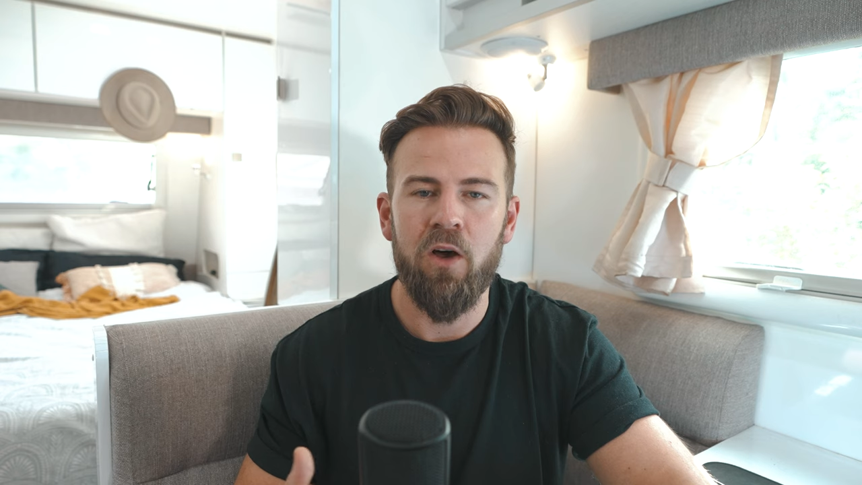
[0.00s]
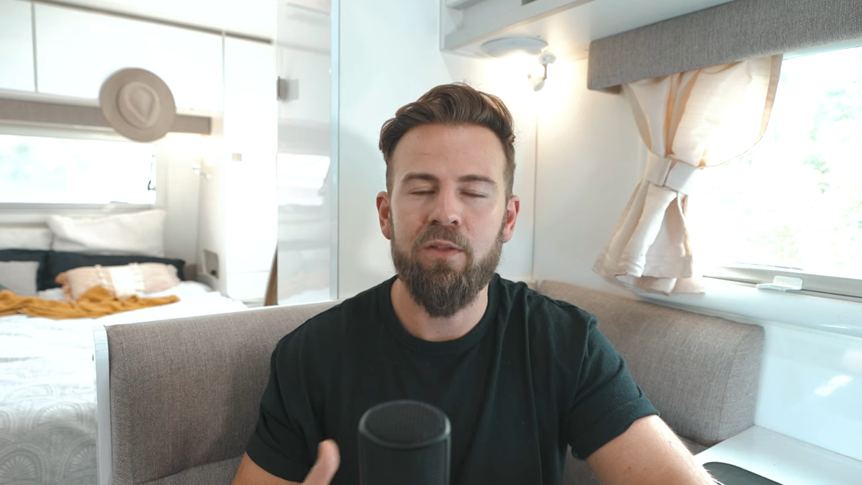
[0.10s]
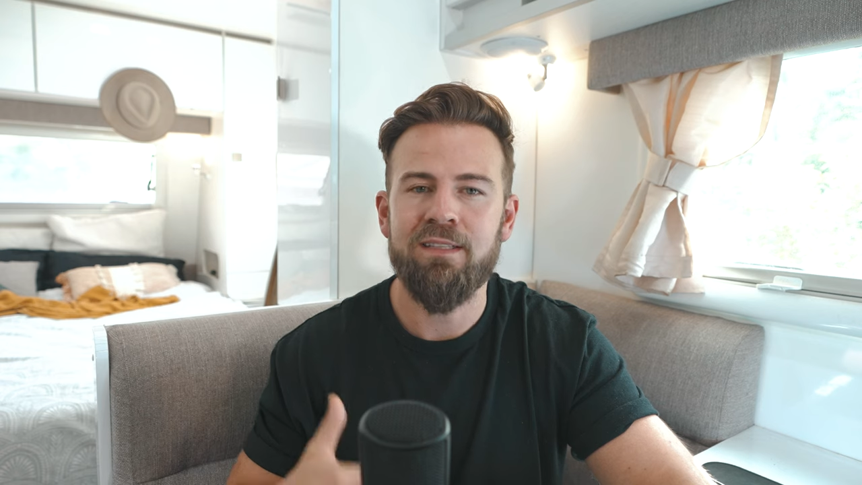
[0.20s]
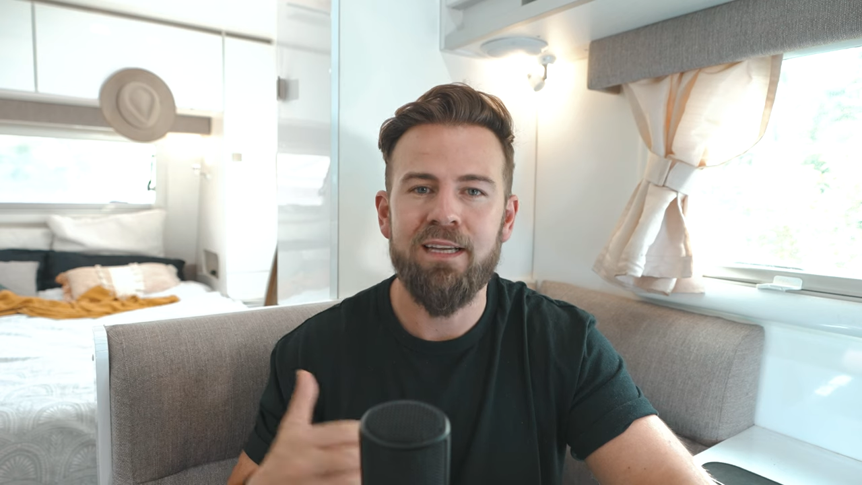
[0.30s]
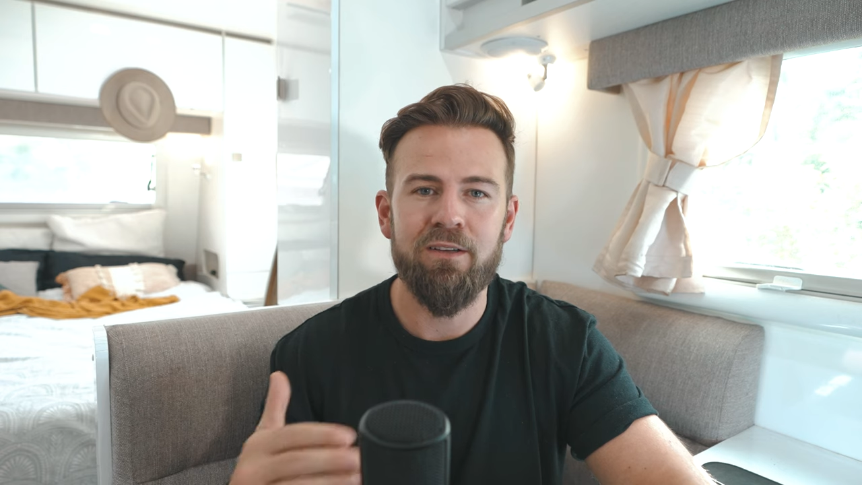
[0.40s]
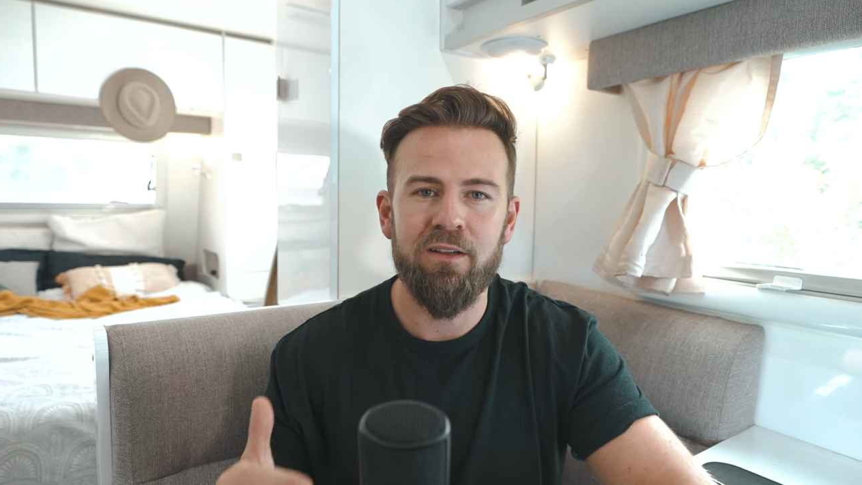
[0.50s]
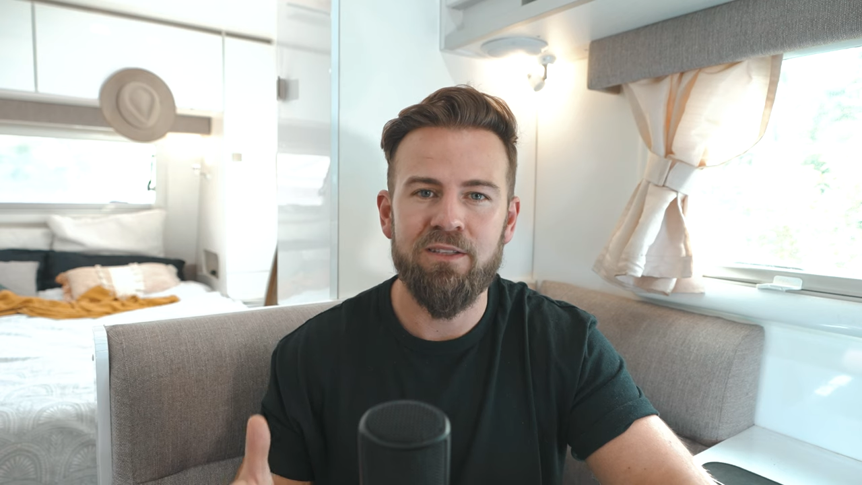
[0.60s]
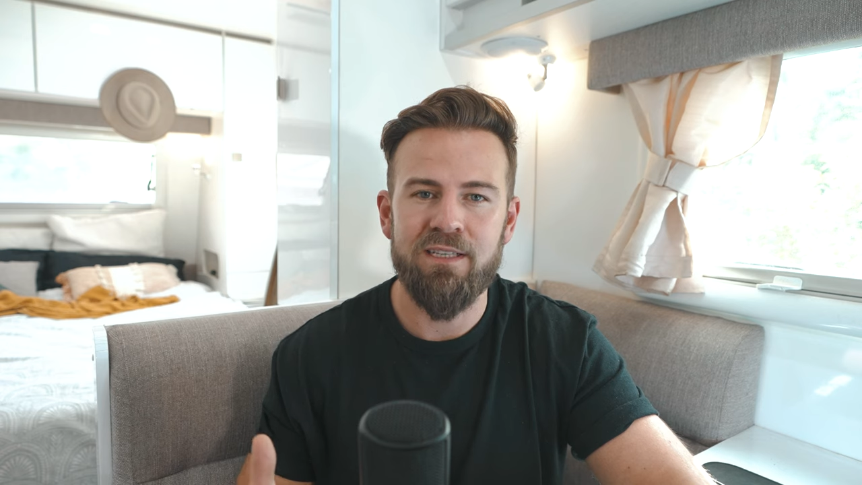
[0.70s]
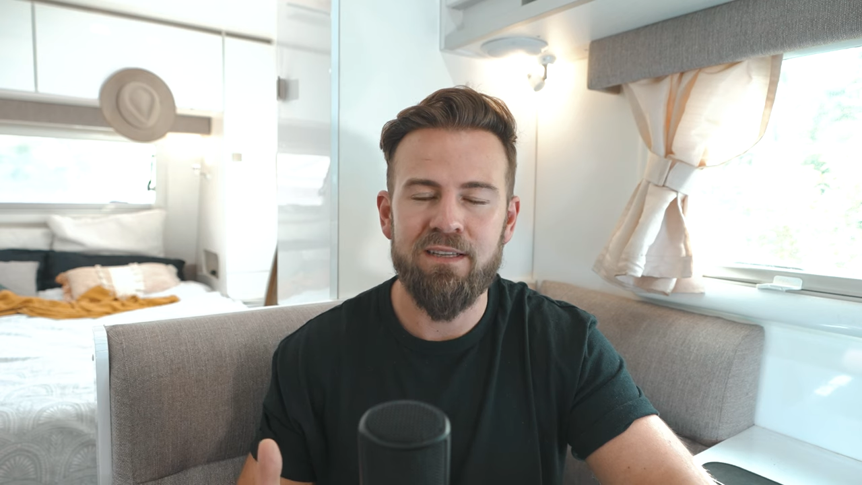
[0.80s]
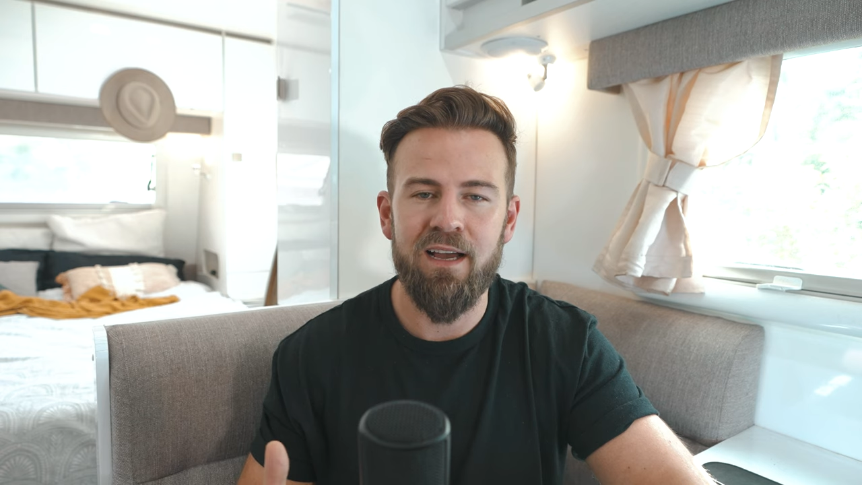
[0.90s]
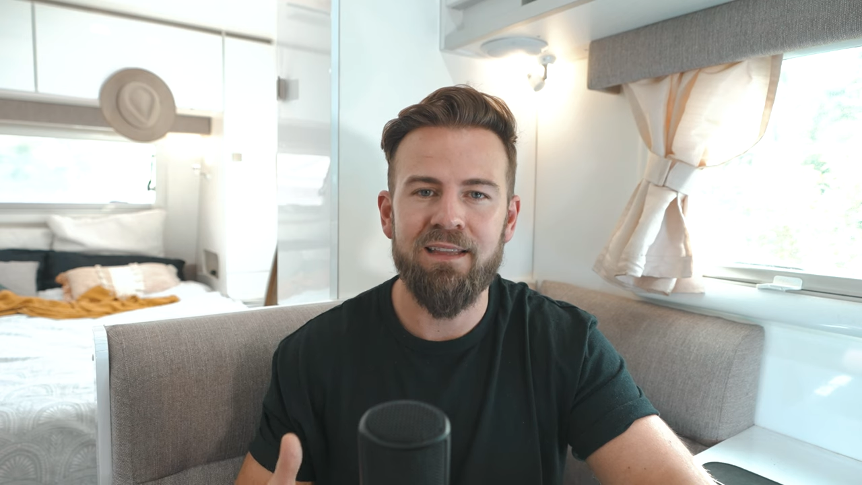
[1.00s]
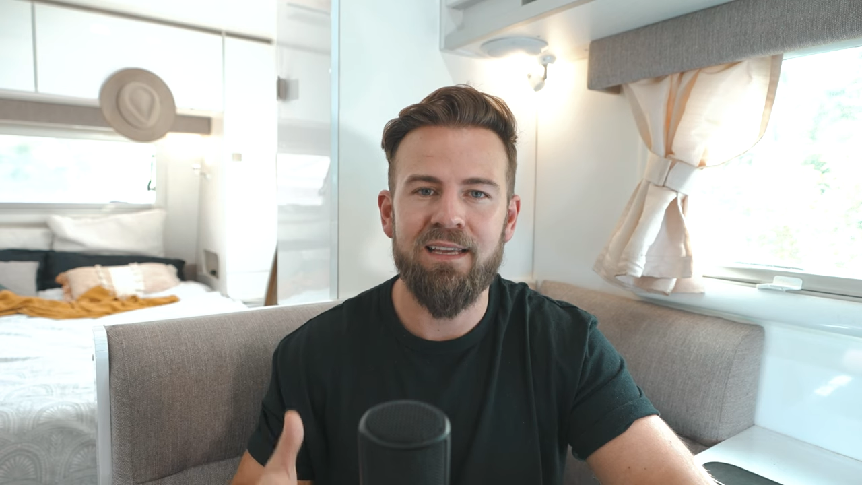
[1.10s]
On the technology side,